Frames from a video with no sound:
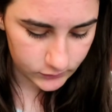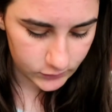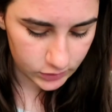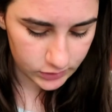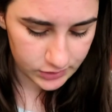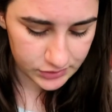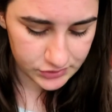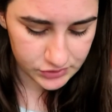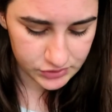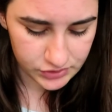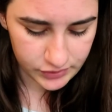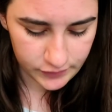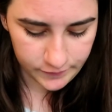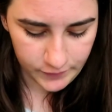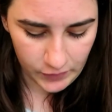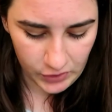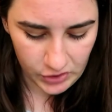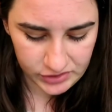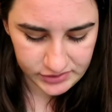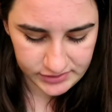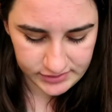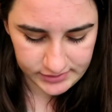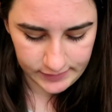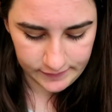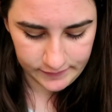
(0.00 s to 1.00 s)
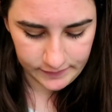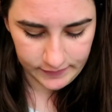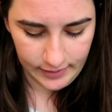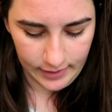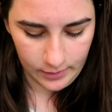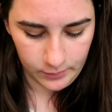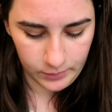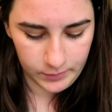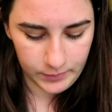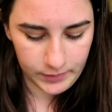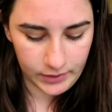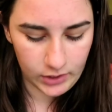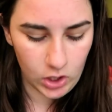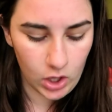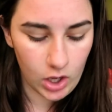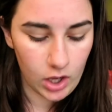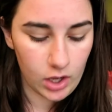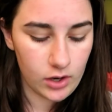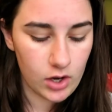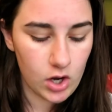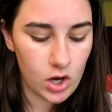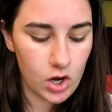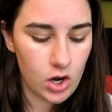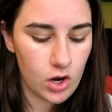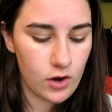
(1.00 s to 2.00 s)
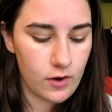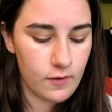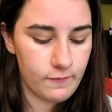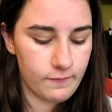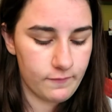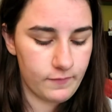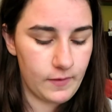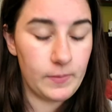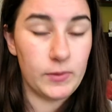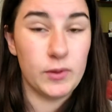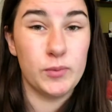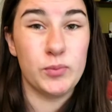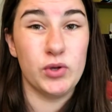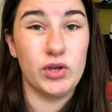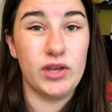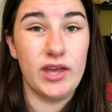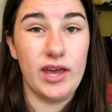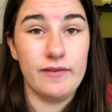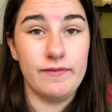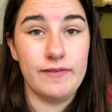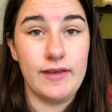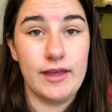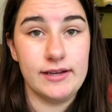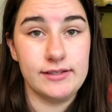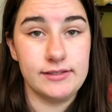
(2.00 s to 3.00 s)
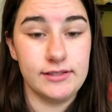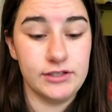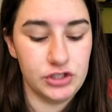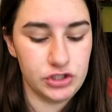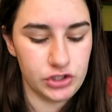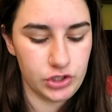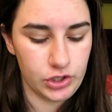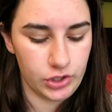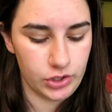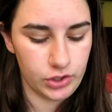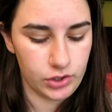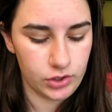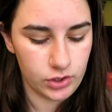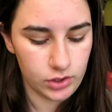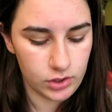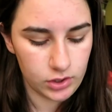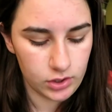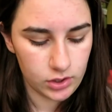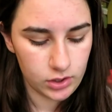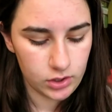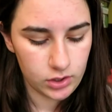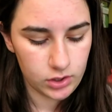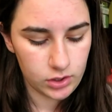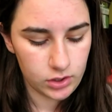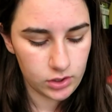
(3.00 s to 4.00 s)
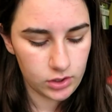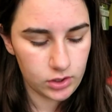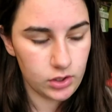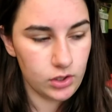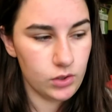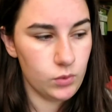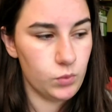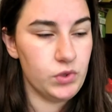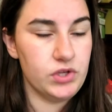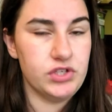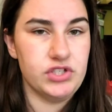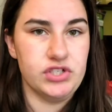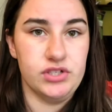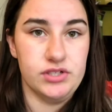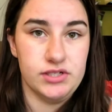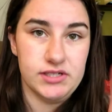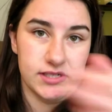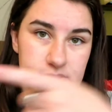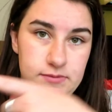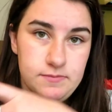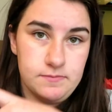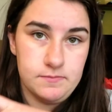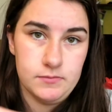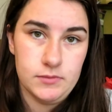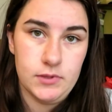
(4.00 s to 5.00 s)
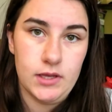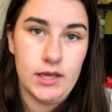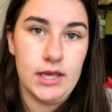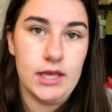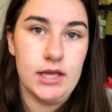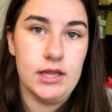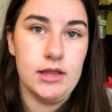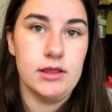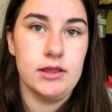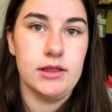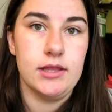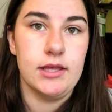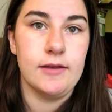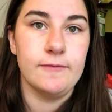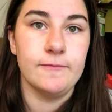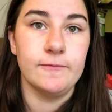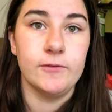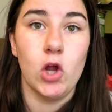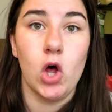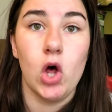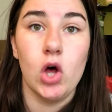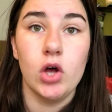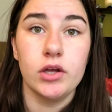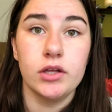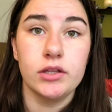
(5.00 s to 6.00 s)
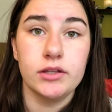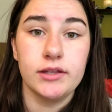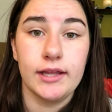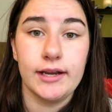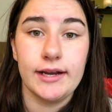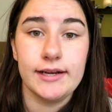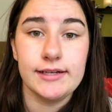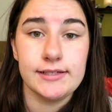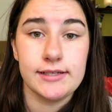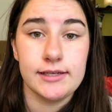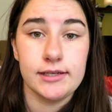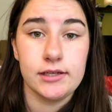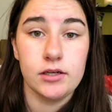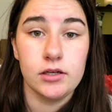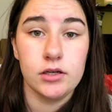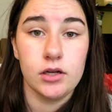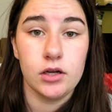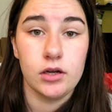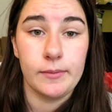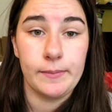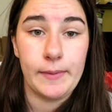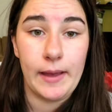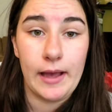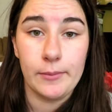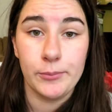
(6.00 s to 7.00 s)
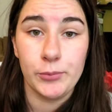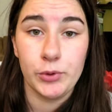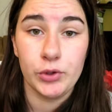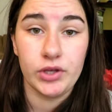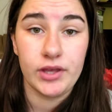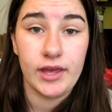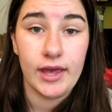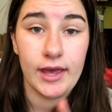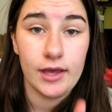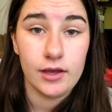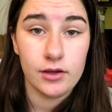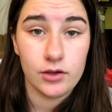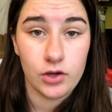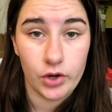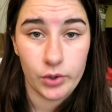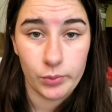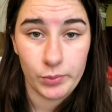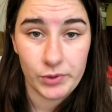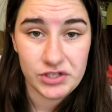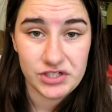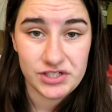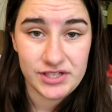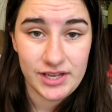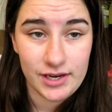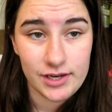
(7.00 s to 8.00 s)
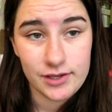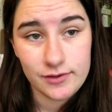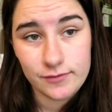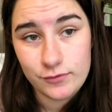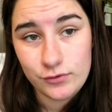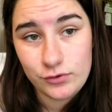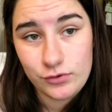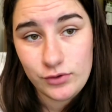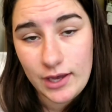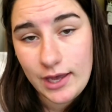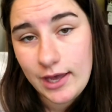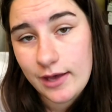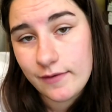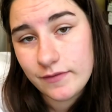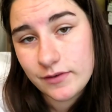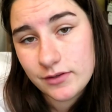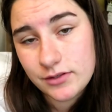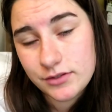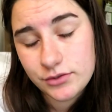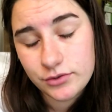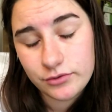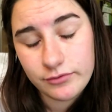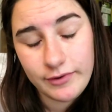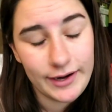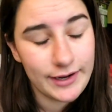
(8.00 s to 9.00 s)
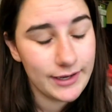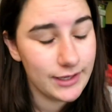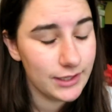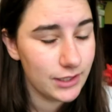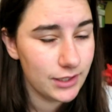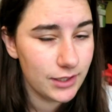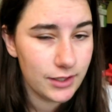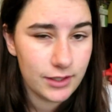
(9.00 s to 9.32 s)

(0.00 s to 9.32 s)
There's also photos and stuff of that what we got from the Phuket Fantasy show, which is in the vlog that I did about Phuket. Go watch that if you haven't already.